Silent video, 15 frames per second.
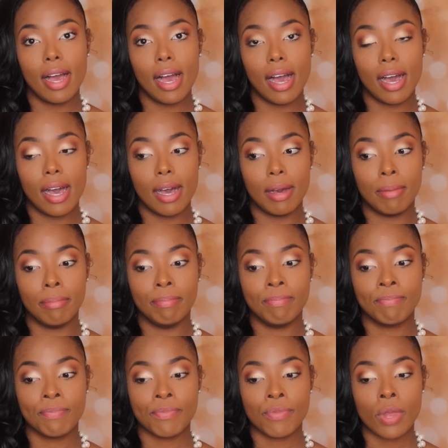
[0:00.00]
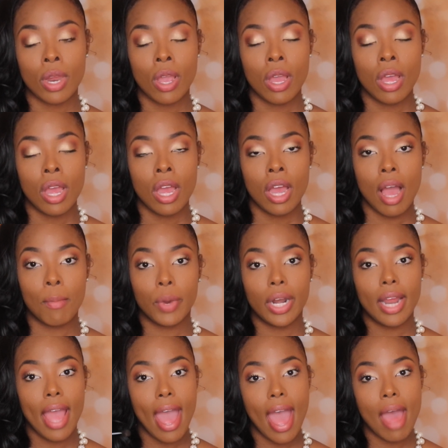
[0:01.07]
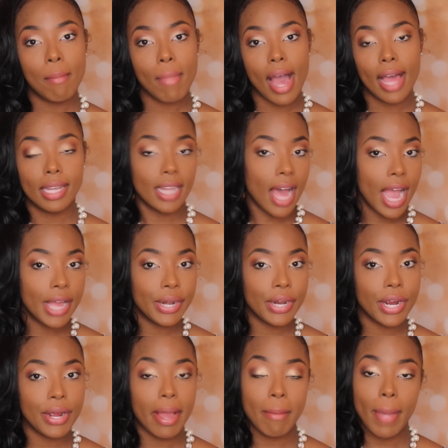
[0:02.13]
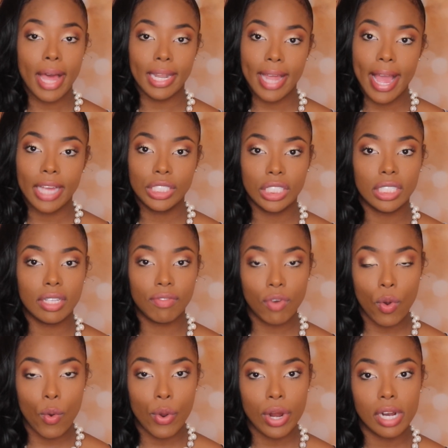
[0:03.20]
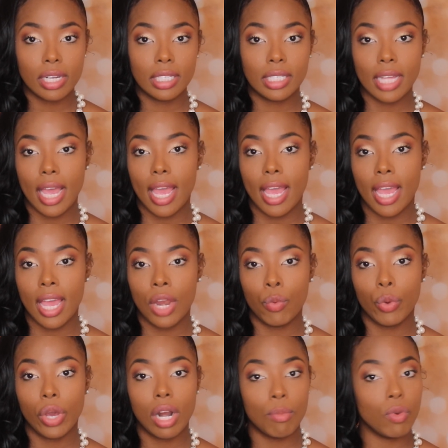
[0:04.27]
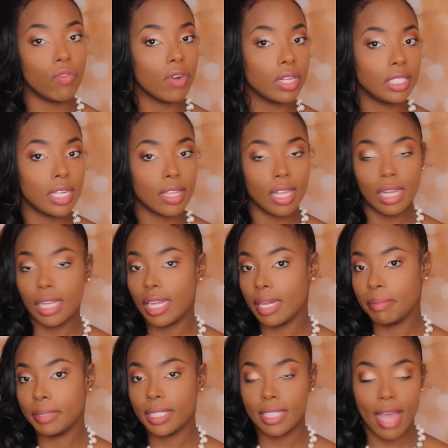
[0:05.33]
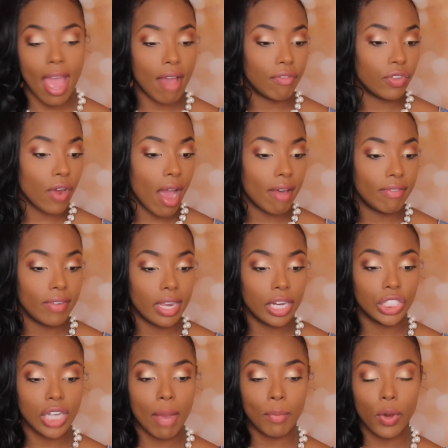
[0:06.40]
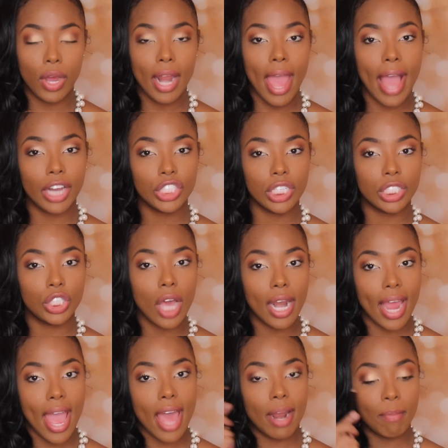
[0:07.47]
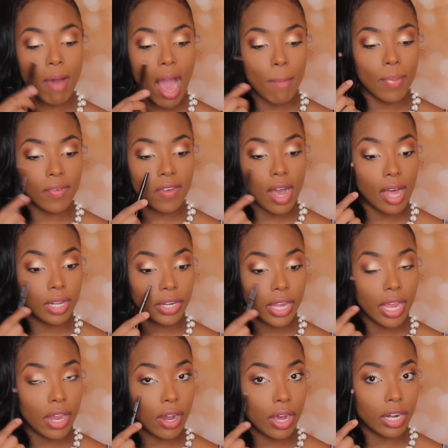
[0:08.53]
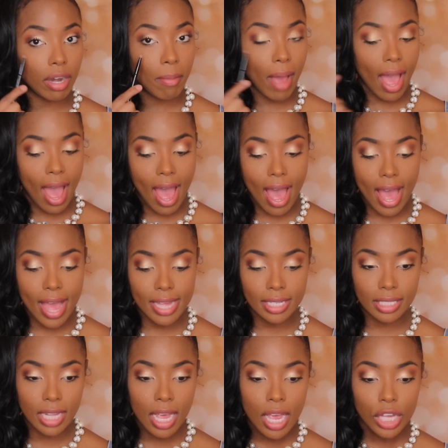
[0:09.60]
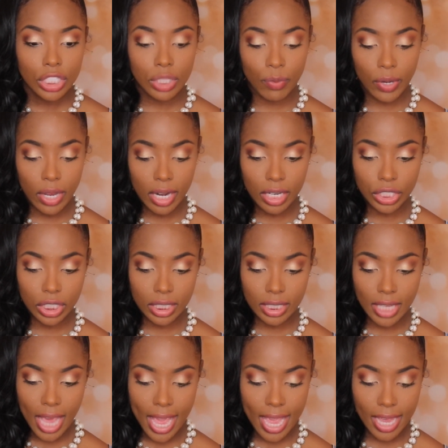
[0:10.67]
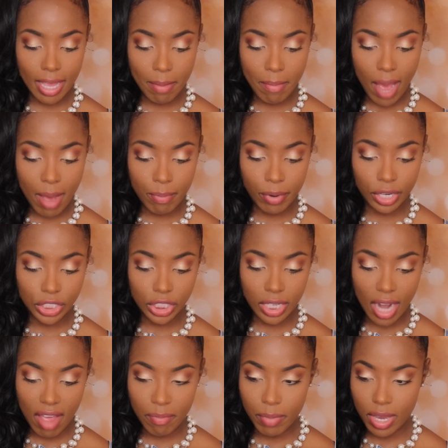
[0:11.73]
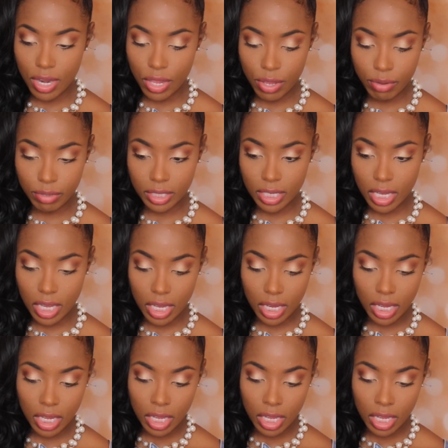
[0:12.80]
I'm gonna add my liner and my lashes, of course, and we're gonna move on to the lips after I finish. I'm gonna actually try to add a pop of color here under my eyes. So we're gonna just take my brush that I've been using,